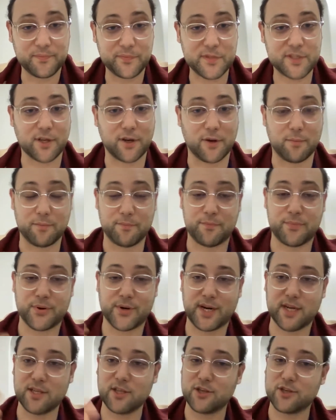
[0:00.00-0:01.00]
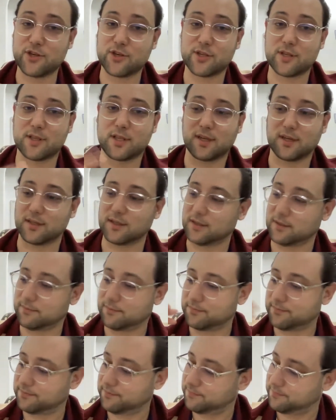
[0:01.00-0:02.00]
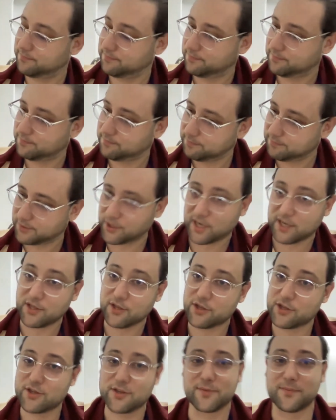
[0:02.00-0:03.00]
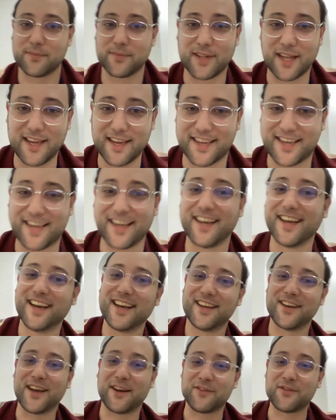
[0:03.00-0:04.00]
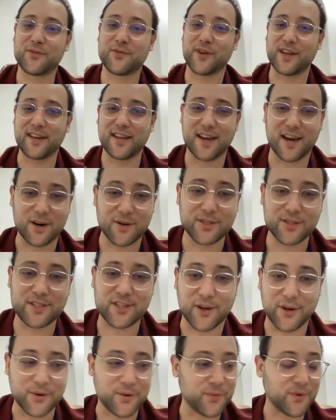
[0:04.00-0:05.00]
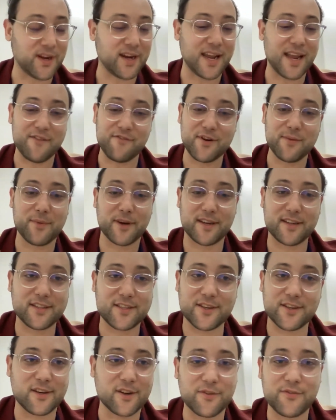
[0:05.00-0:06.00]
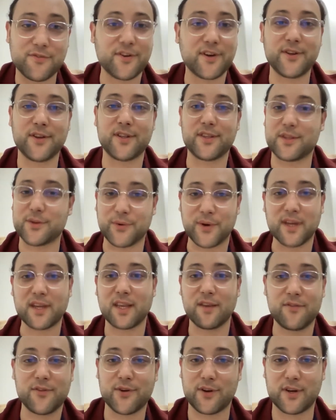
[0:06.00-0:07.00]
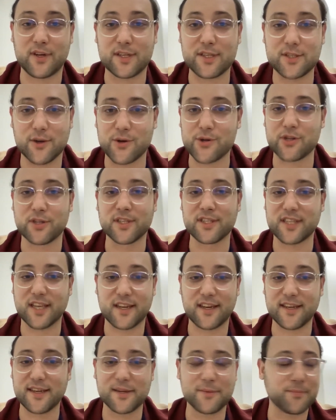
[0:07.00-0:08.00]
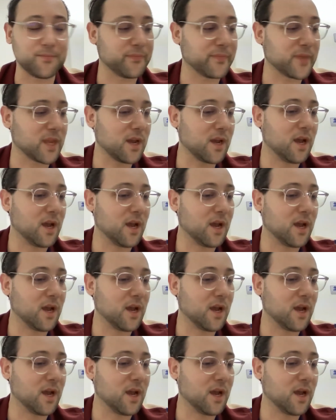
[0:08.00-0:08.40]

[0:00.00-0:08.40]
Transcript: So brunch till brunch. Like you have 20-hour zone when everybody's going to offer you a drink if you're in a social setting.